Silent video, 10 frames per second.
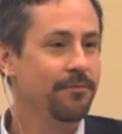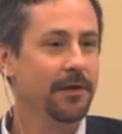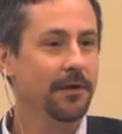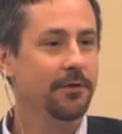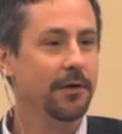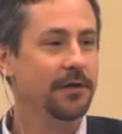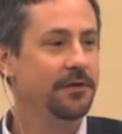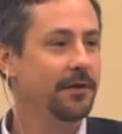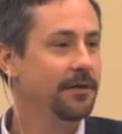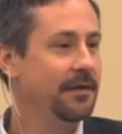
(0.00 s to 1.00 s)
Good
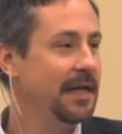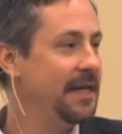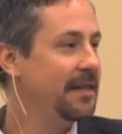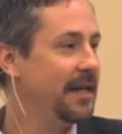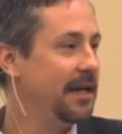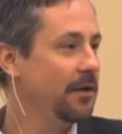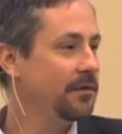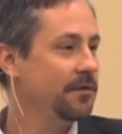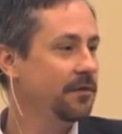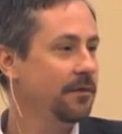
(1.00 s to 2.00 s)
question. Anything
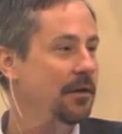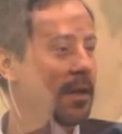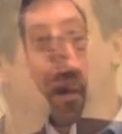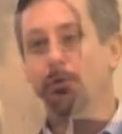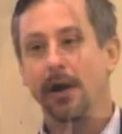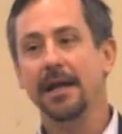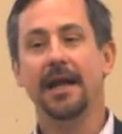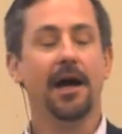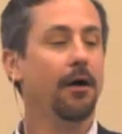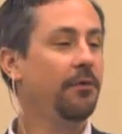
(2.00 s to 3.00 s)
else? Right
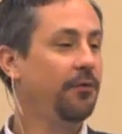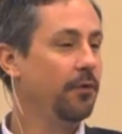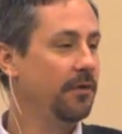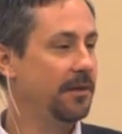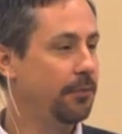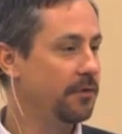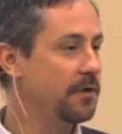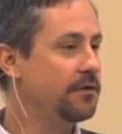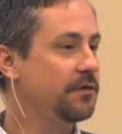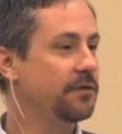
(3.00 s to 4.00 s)
now, for the
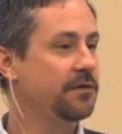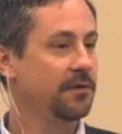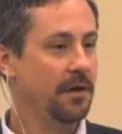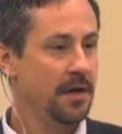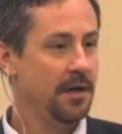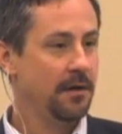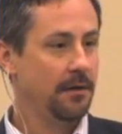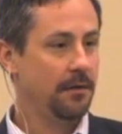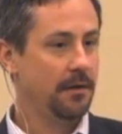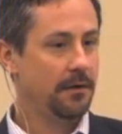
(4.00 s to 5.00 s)
producers
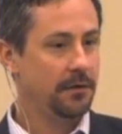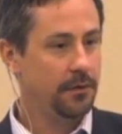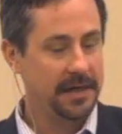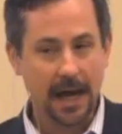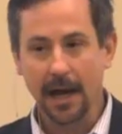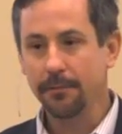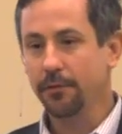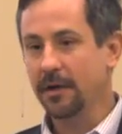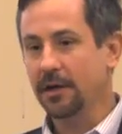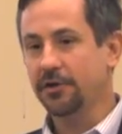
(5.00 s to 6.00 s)
doing high
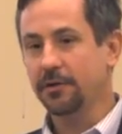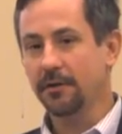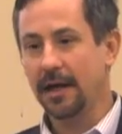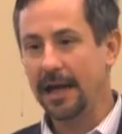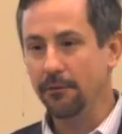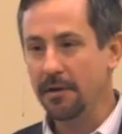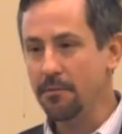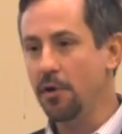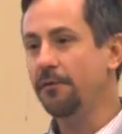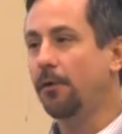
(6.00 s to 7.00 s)
production, a
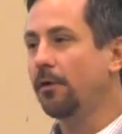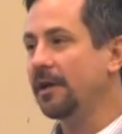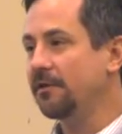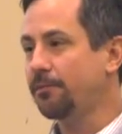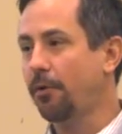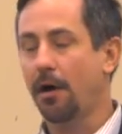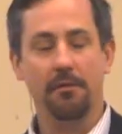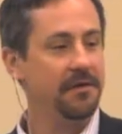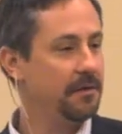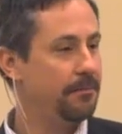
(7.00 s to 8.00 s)
removal is
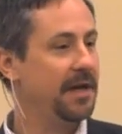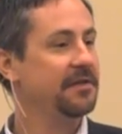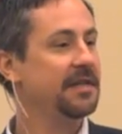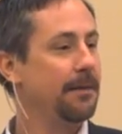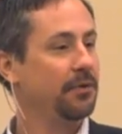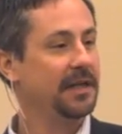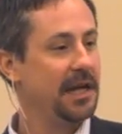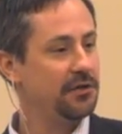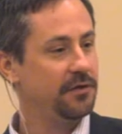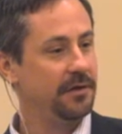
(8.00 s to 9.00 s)
probably the best
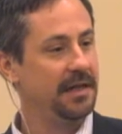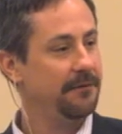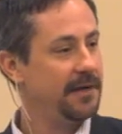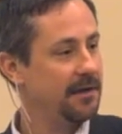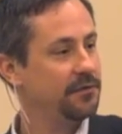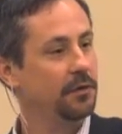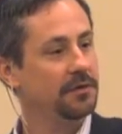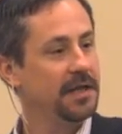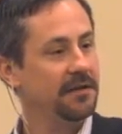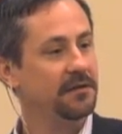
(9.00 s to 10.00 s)
application if you have soil
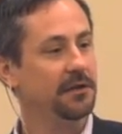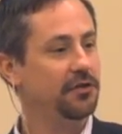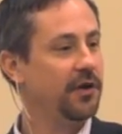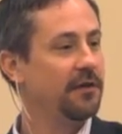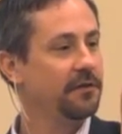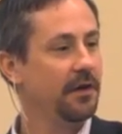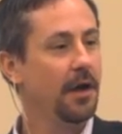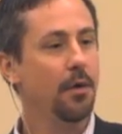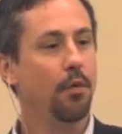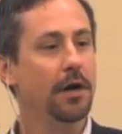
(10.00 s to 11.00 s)
test and adjust
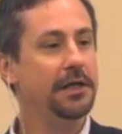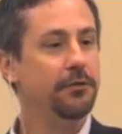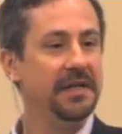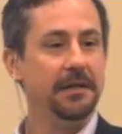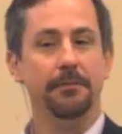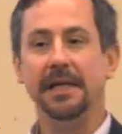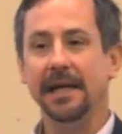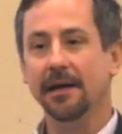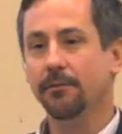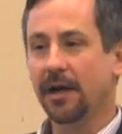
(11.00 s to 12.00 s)
where you need to be
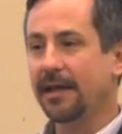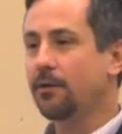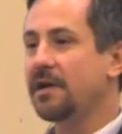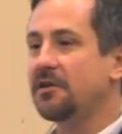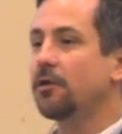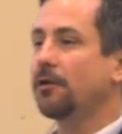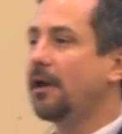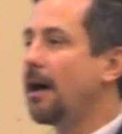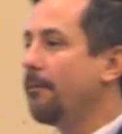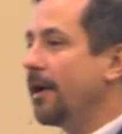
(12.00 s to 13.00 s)
at. But I think we could do a
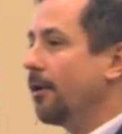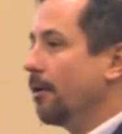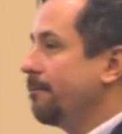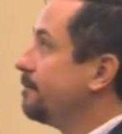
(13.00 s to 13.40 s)
lot better.